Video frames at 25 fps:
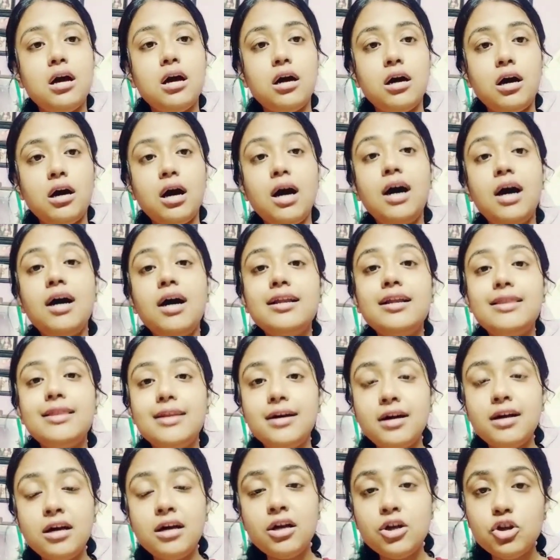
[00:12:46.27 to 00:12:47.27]
heard
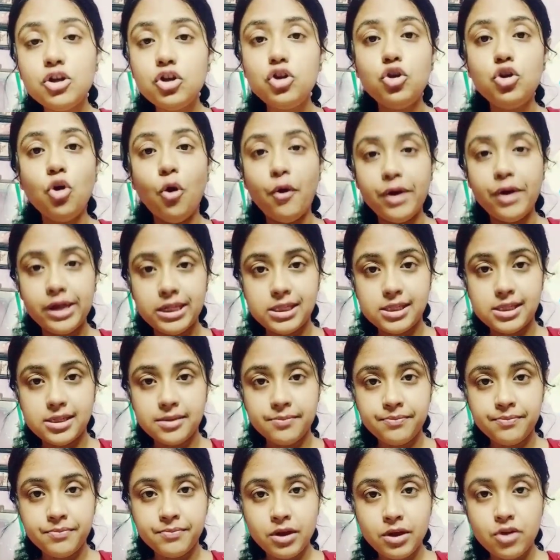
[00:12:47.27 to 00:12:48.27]
the noise.
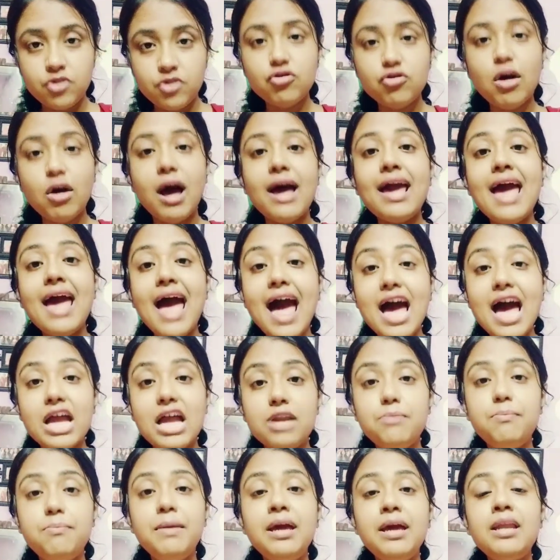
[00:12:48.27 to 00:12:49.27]
So I
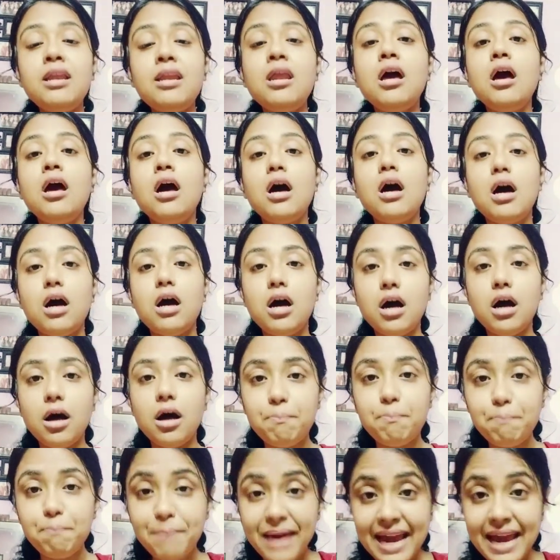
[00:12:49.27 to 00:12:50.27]
had been
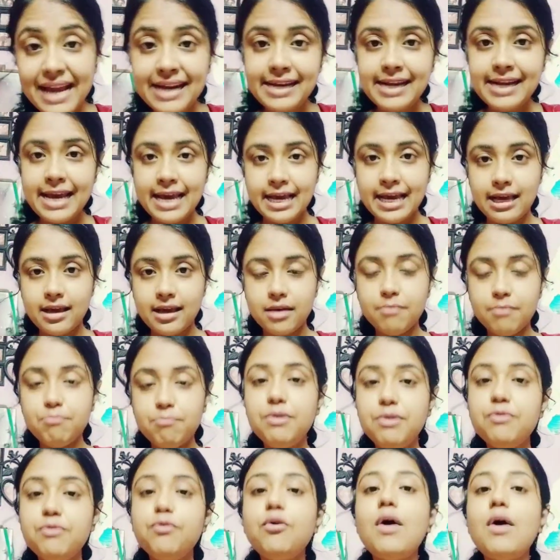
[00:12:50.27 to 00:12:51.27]
painting
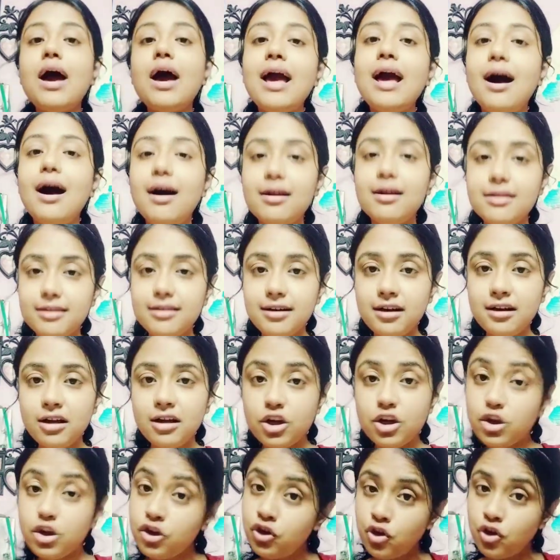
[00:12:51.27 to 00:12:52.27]
before I heard the
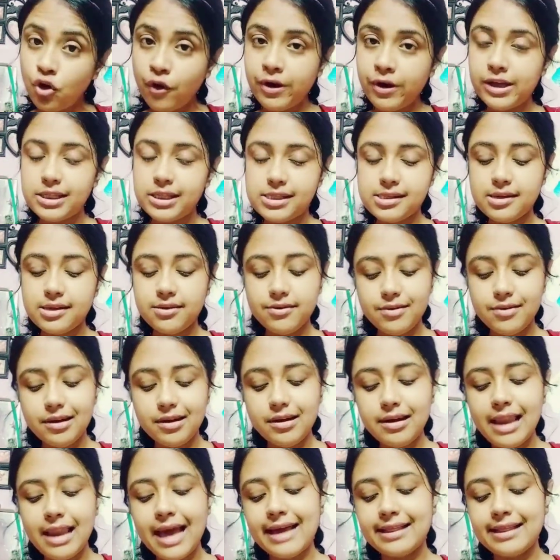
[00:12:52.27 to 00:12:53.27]
noise,
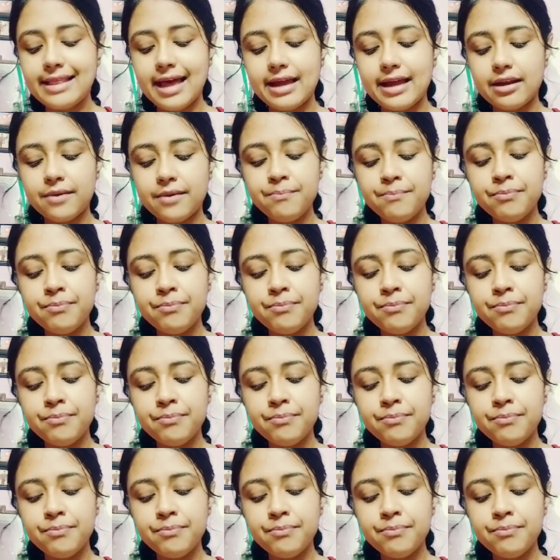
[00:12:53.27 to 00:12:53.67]
like that.